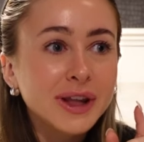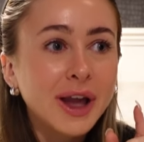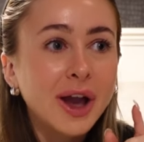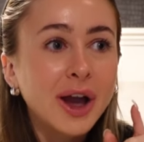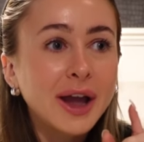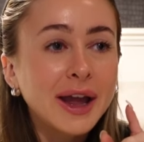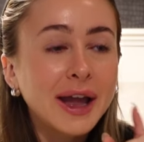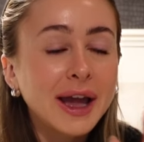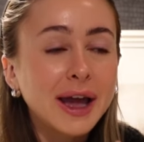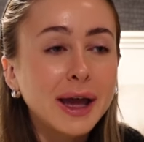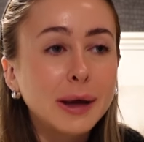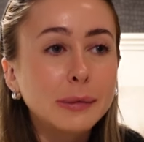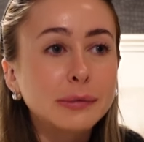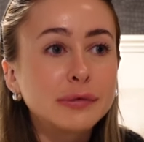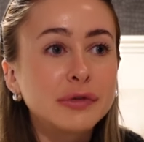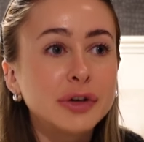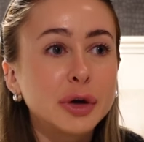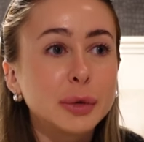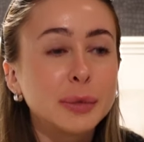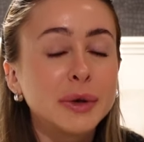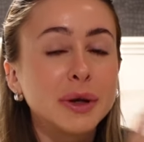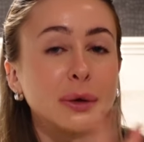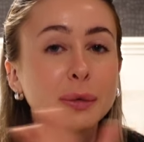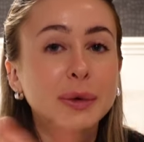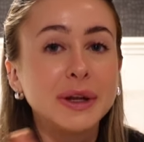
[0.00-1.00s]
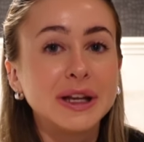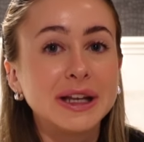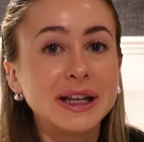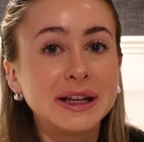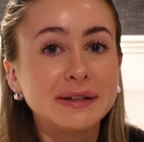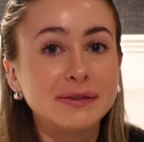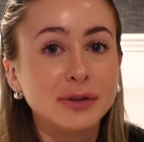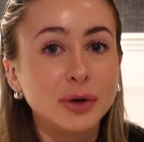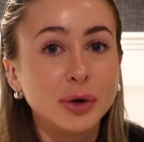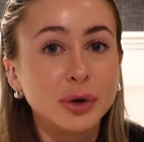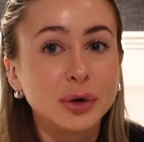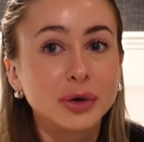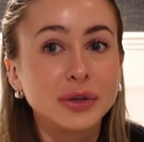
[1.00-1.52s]
I am filming a weekly
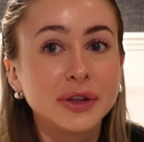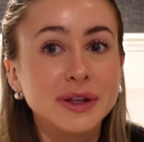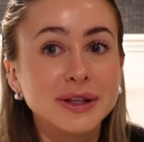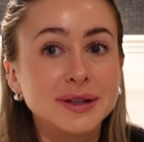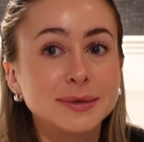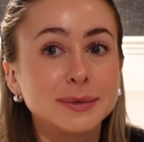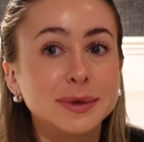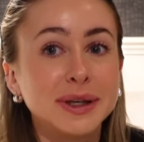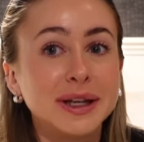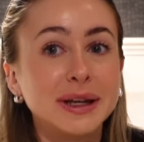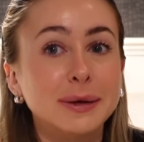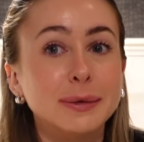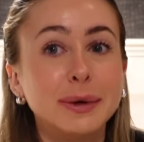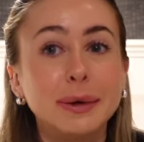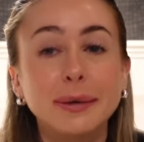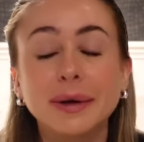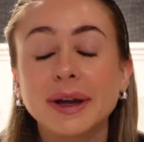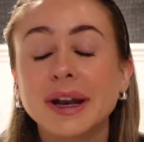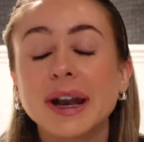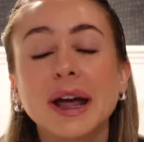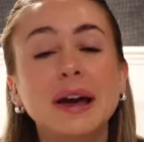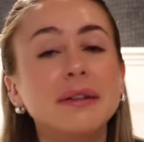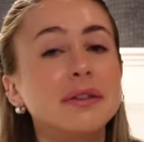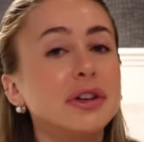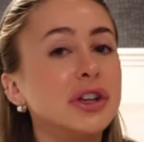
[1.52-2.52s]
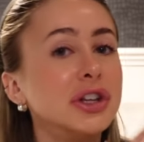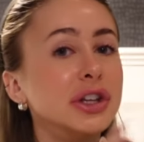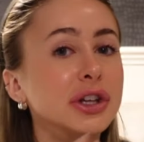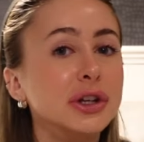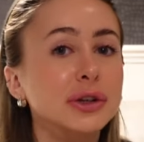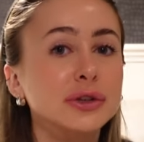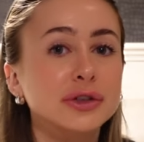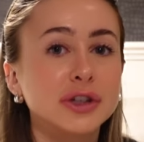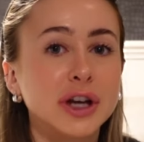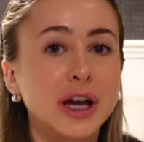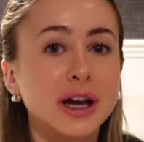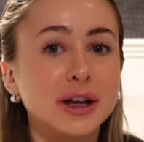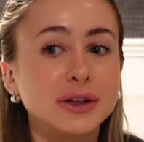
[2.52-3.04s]
vlog this week where we're going to have a
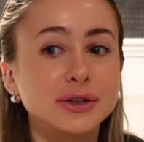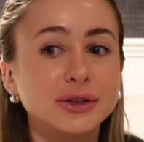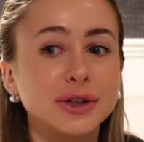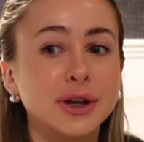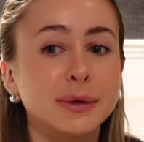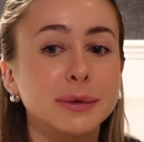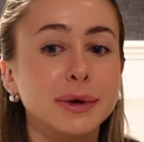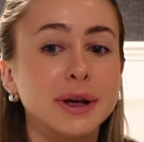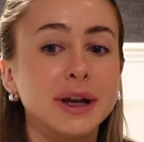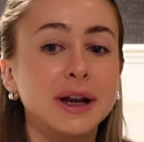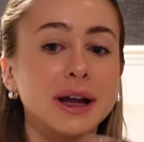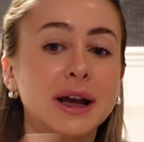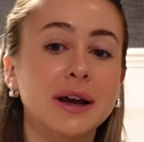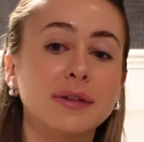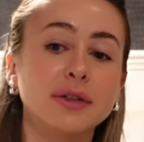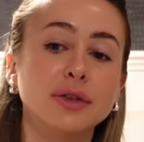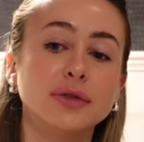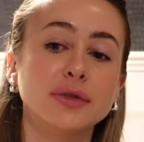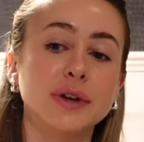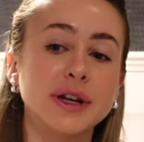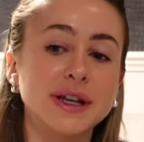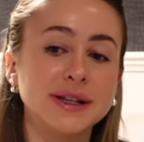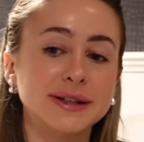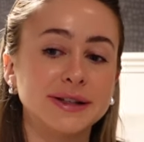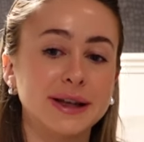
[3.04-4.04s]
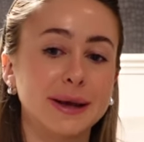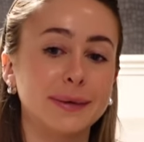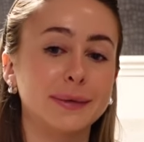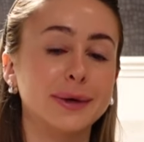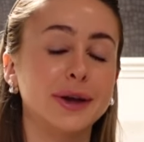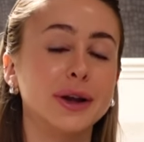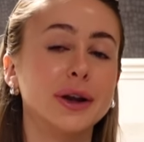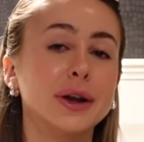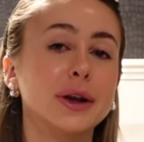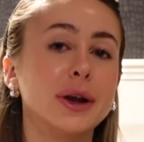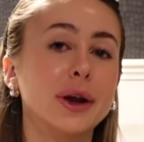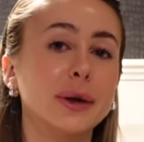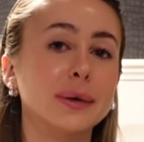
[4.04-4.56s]
huge catch up, we're going to have a reset, we're
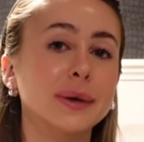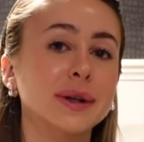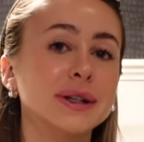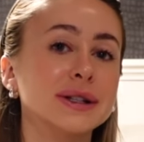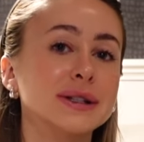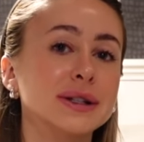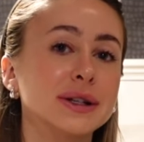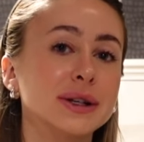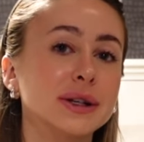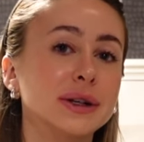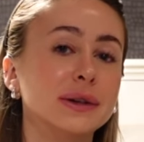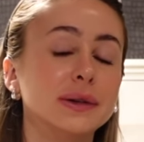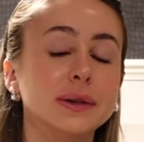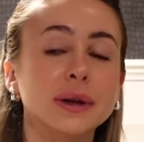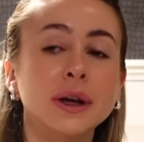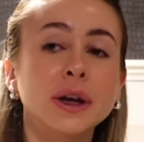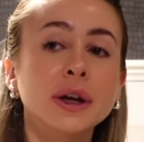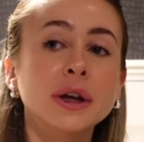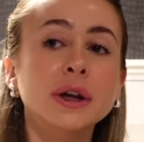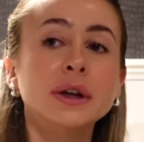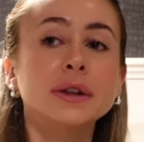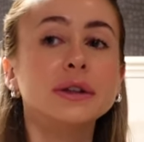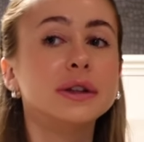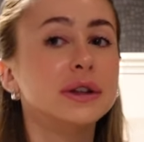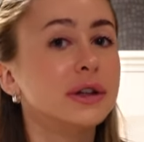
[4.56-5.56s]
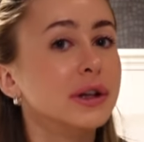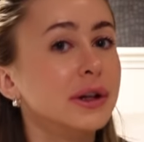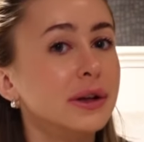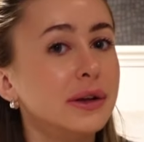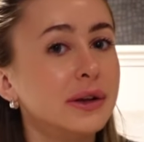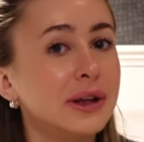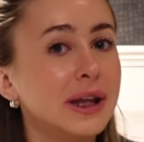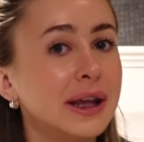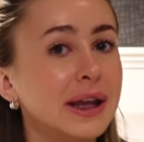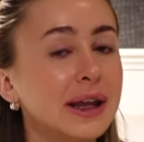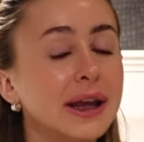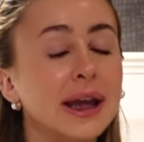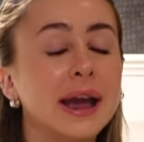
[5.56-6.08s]
going to go into the new
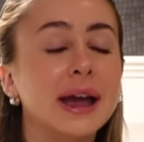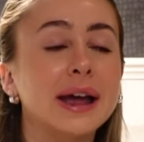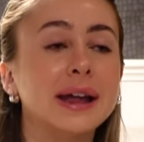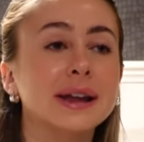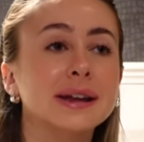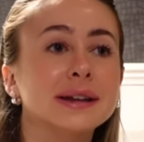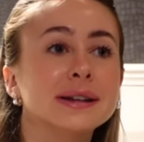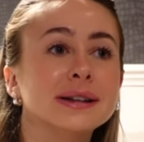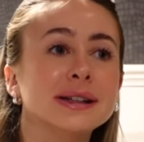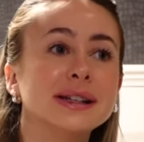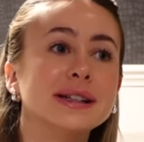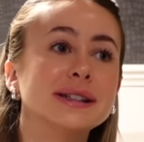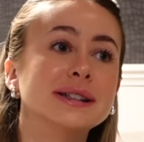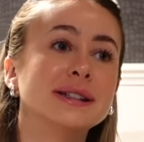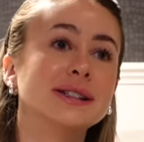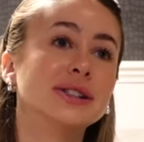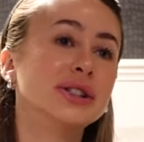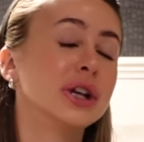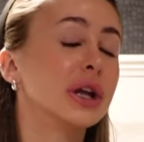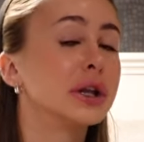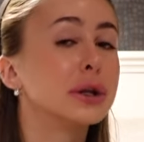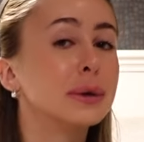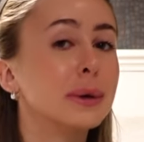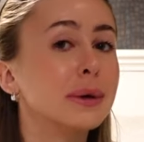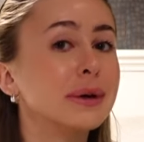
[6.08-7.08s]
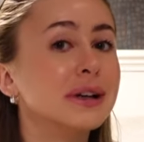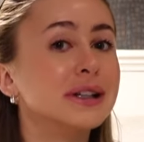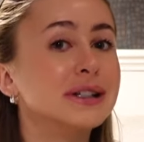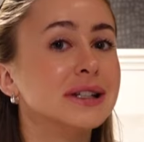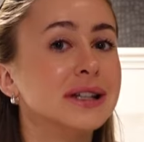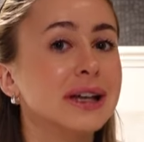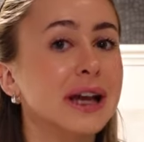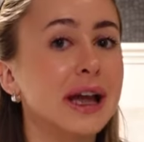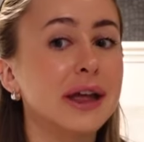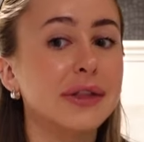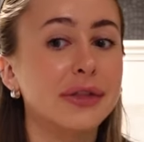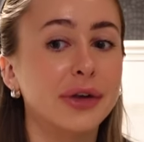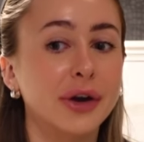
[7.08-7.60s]
year and into January
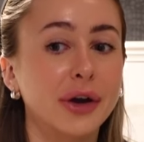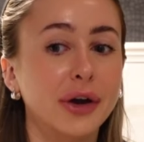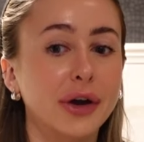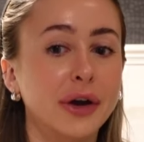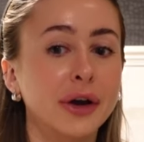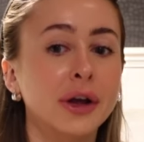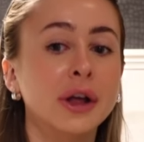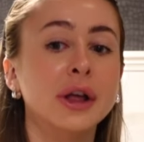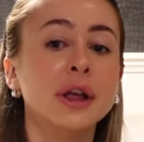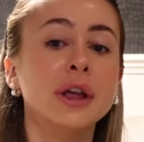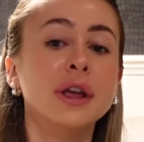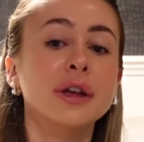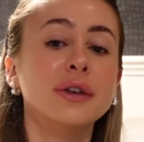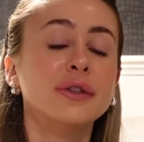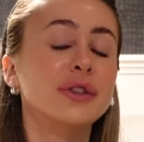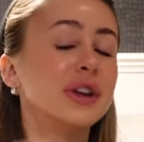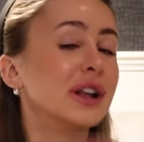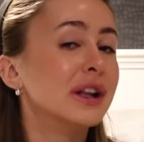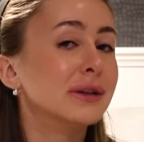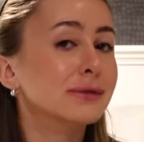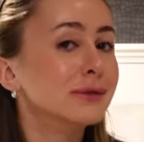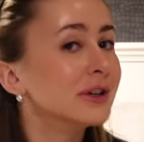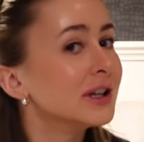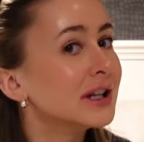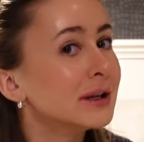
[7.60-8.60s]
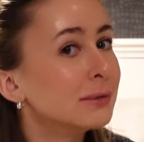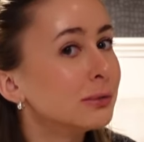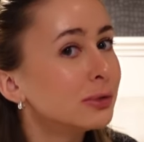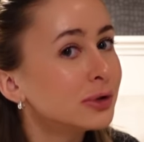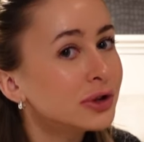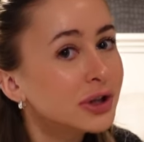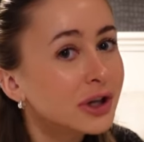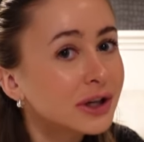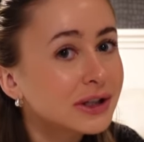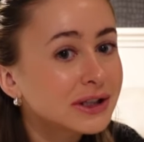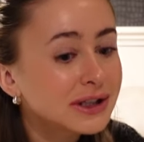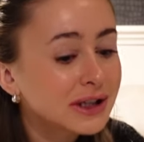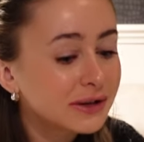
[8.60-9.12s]
together, feeling really
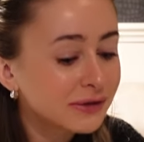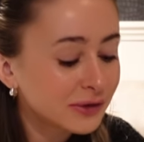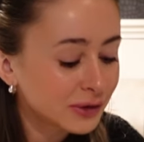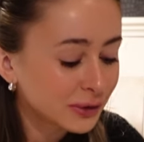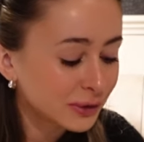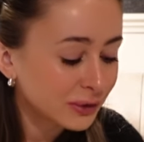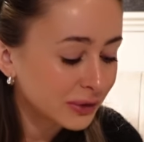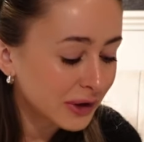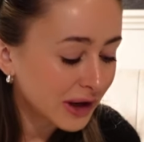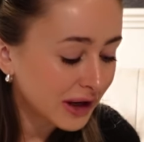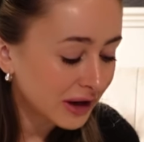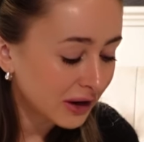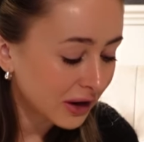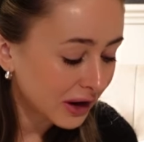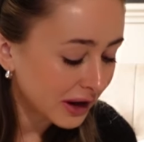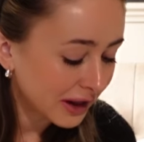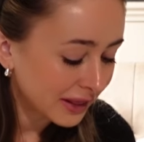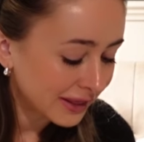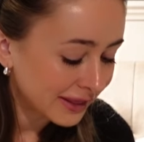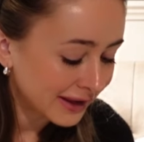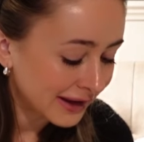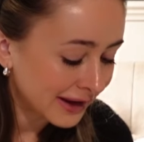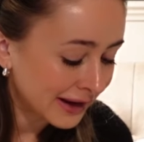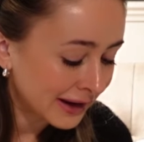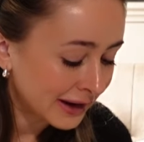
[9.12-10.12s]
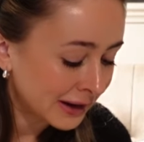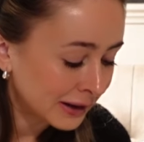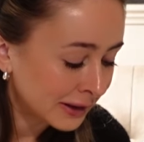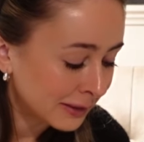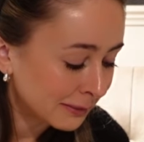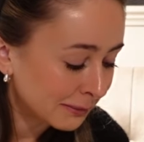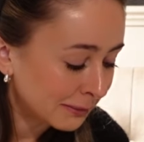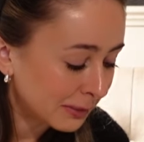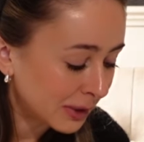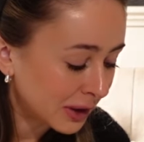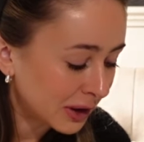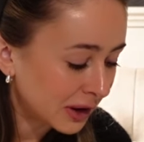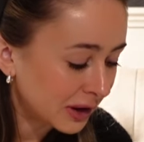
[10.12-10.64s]
productive and all that kind of thing.
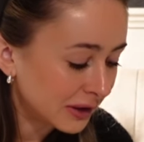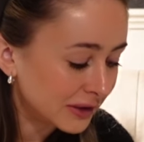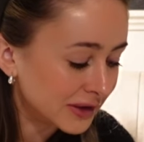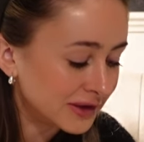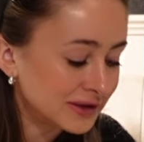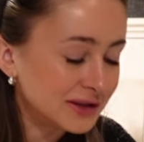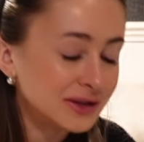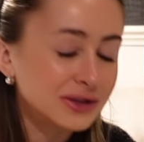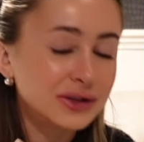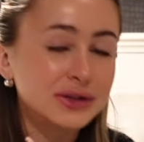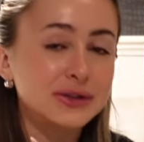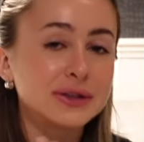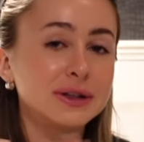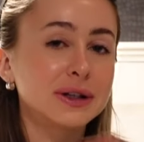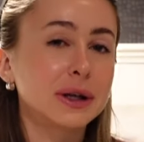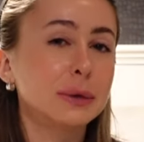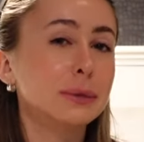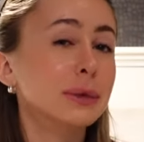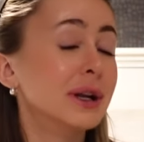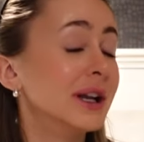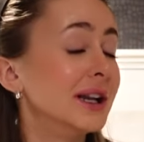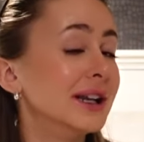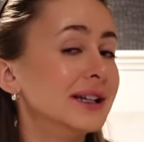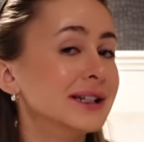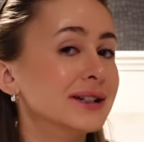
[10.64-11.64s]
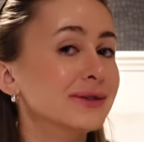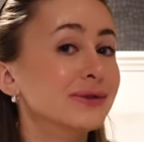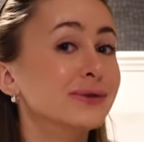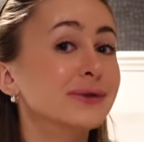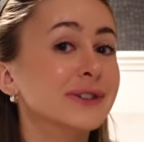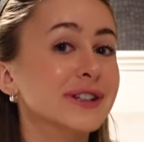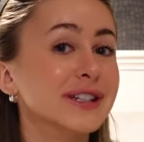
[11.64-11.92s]
But this is just a completely different